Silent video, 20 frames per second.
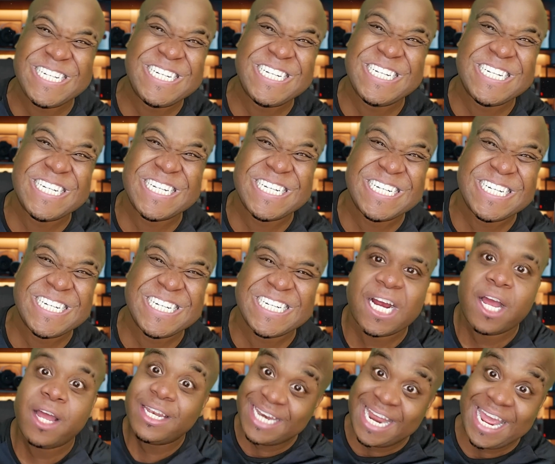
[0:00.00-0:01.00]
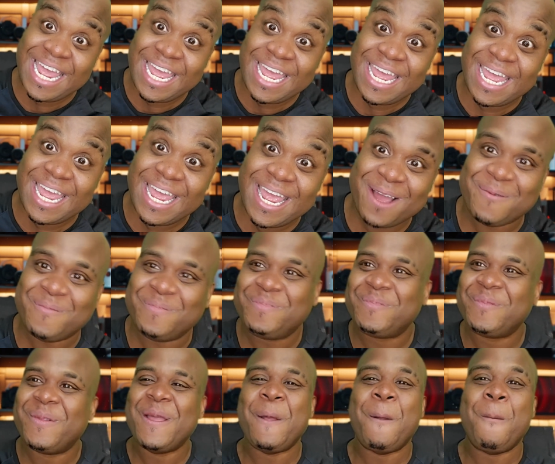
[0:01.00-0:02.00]
You're a big
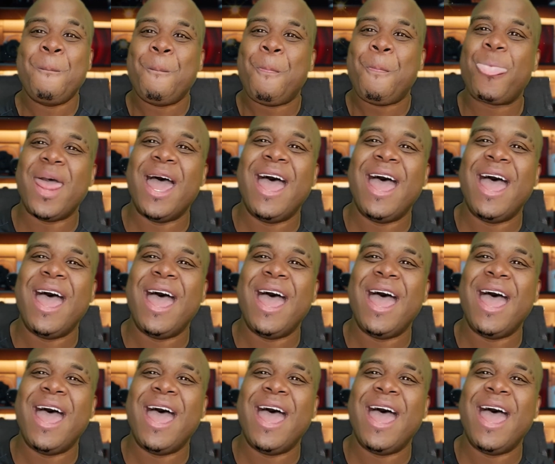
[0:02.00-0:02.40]
version.